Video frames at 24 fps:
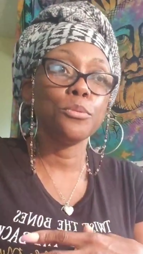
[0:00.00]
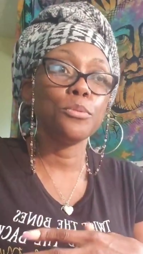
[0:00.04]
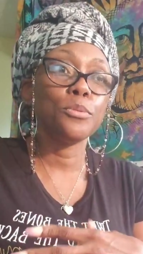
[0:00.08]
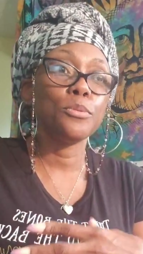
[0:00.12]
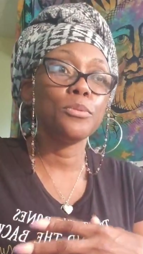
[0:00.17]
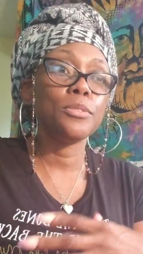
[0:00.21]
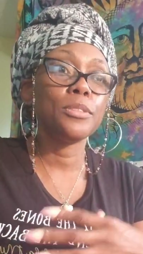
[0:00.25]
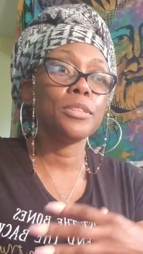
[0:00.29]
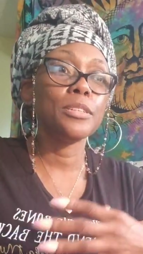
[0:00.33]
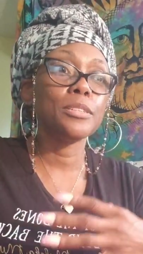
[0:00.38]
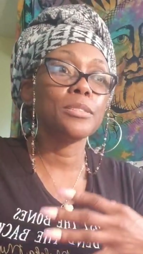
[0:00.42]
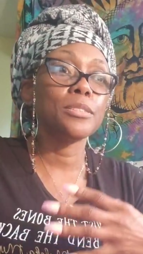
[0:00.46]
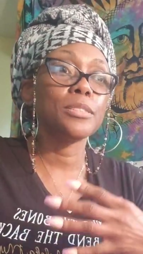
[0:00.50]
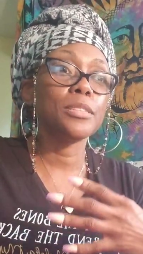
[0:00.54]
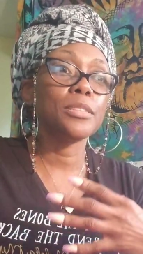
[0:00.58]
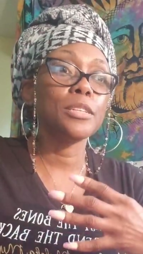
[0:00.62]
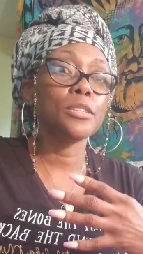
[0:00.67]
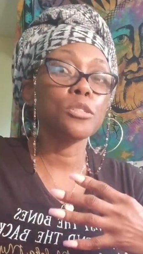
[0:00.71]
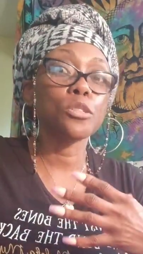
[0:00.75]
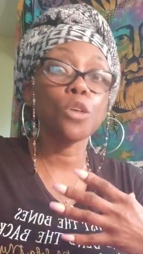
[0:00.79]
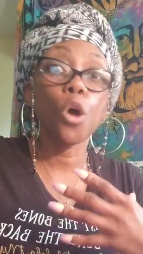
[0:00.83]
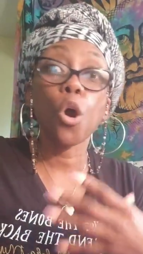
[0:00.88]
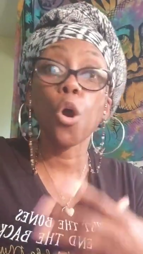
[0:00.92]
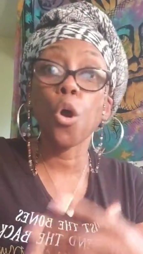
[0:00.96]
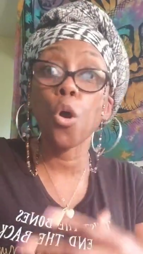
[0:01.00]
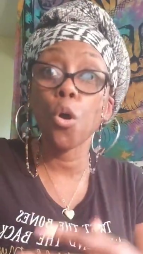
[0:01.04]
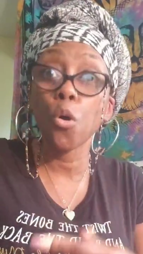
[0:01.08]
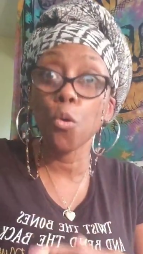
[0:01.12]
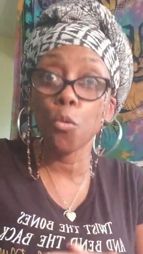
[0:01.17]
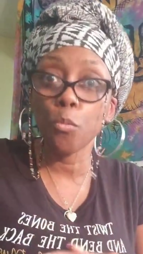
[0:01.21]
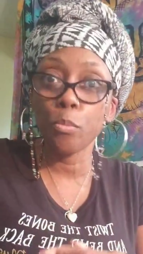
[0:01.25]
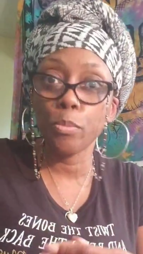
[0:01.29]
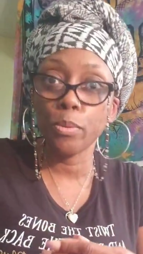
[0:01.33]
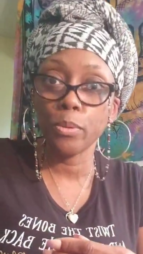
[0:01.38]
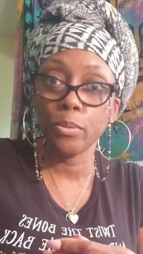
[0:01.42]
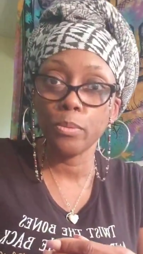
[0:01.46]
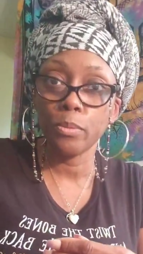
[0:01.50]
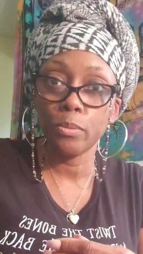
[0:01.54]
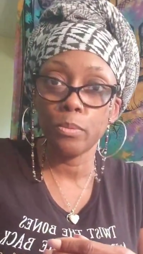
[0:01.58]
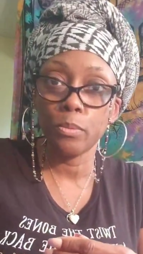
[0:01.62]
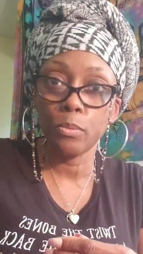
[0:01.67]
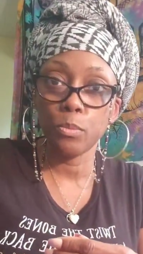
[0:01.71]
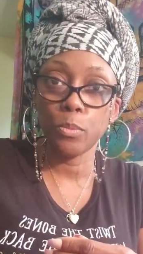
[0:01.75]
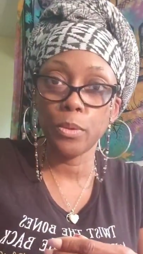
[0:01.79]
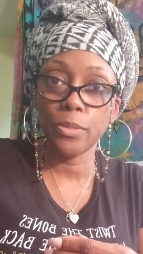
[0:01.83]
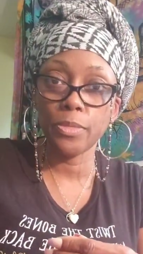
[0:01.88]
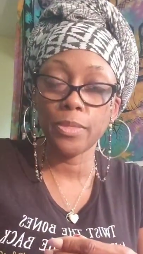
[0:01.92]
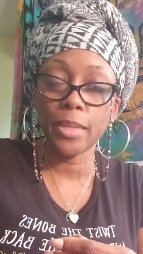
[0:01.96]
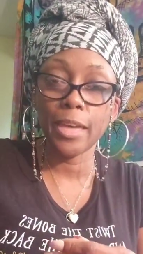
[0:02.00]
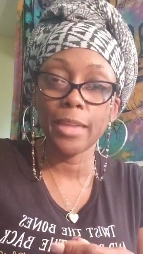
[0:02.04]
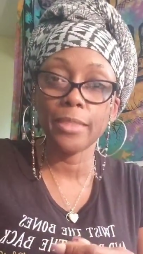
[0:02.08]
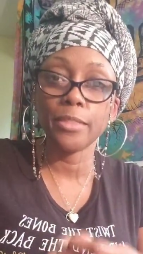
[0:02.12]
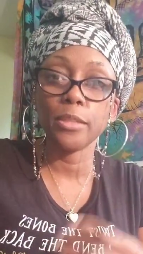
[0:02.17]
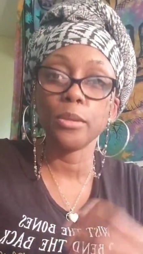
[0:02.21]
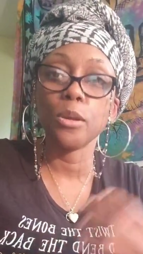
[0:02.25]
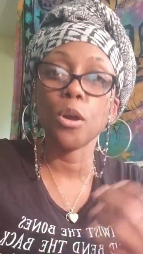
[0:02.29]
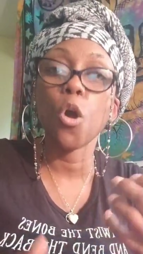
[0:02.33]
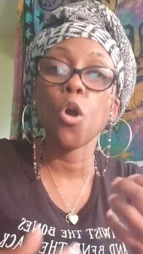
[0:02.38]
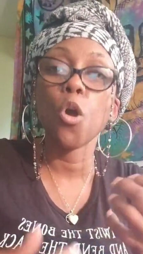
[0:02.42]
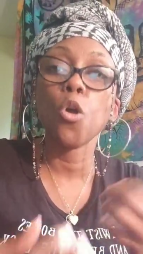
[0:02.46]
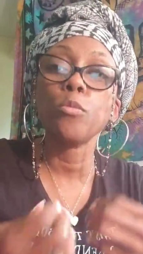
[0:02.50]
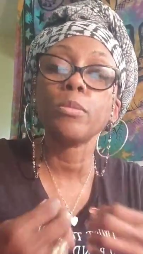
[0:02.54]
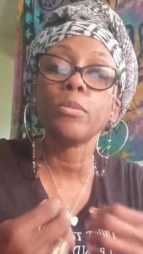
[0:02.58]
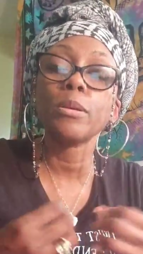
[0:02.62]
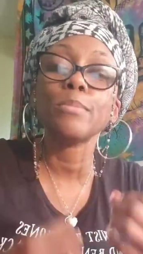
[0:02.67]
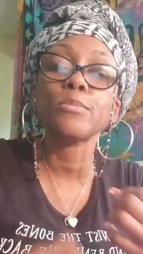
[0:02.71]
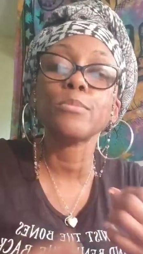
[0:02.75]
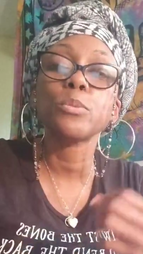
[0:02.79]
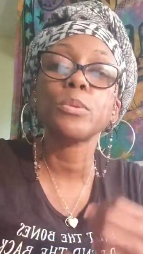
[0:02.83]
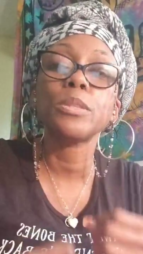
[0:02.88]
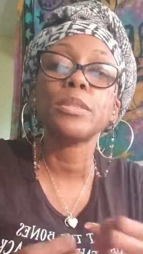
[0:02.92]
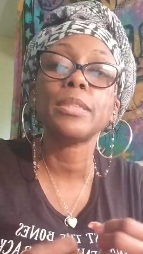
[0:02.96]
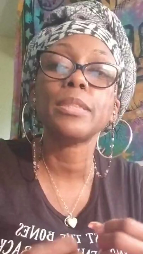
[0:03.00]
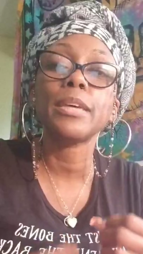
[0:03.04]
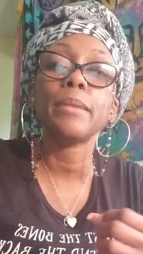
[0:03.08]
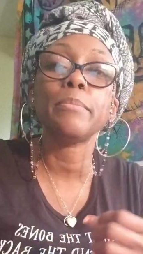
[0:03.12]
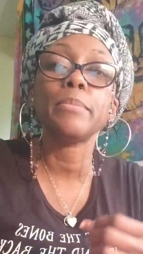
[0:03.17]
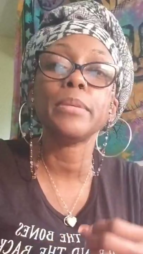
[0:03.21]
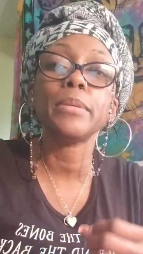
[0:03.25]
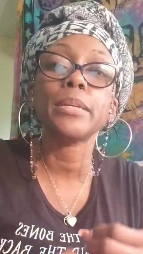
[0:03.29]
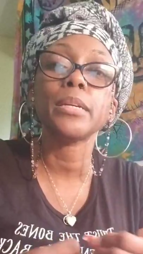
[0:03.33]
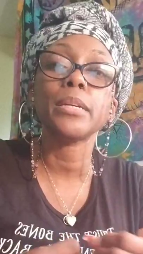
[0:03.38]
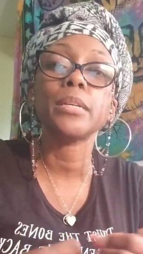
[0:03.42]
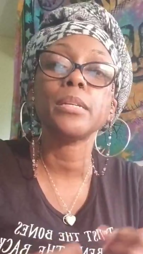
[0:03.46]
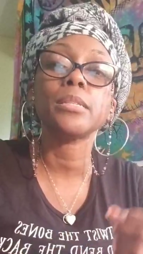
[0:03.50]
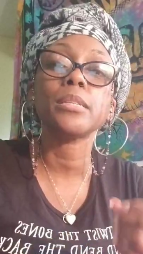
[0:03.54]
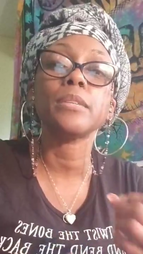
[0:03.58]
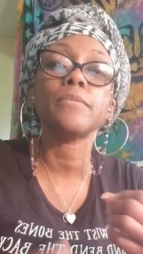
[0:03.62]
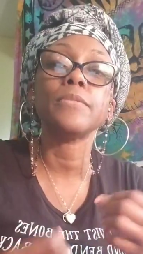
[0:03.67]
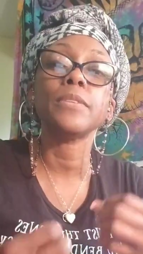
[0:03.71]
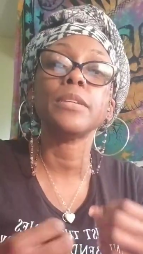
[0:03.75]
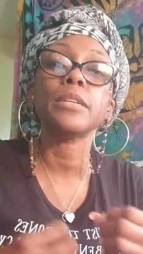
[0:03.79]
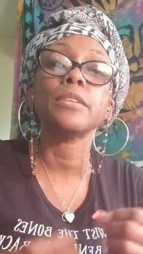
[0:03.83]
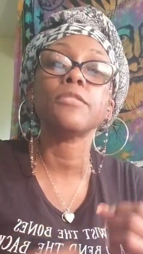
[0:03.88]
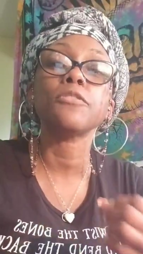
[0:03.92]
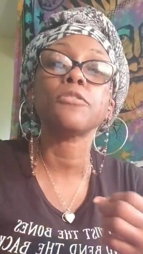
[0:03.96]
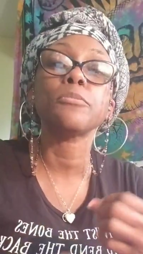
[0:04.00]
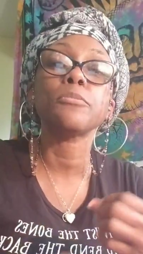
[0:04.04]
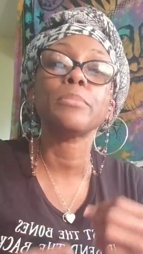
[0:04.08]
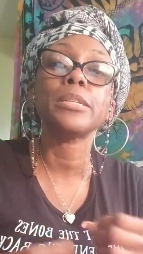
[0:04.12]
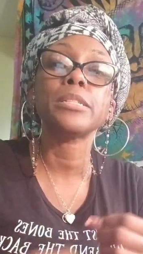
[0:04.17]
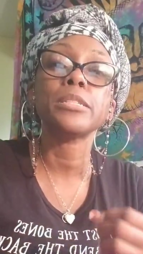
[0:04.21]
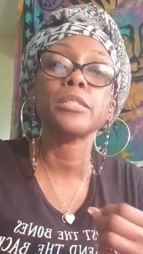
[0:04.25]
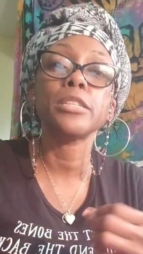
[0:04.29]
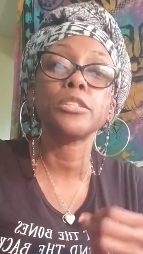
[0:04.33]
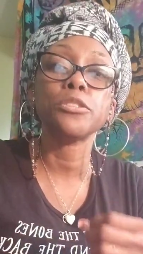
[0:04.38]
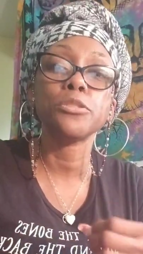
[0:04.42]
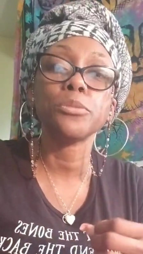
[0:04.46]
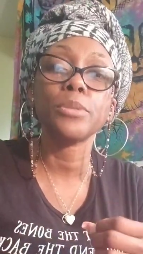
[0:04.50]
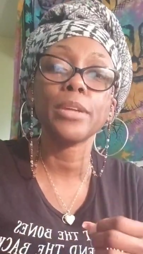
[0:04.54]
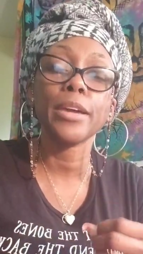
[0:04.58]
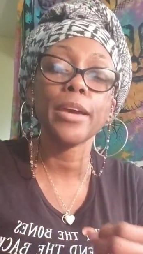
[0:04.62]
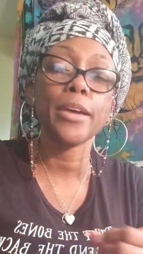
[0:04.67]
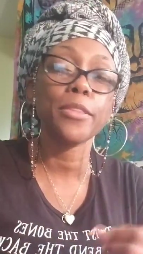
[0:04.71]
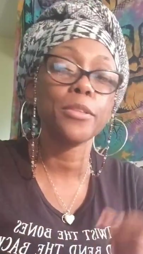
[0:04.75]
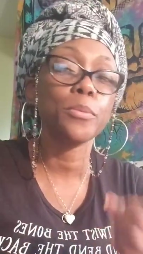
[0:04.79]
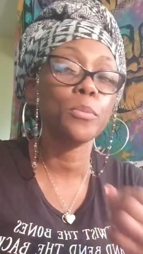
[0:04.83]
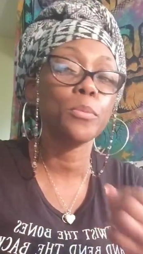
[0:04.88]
there's hope with that. The hope comes with that because of the information that you gather.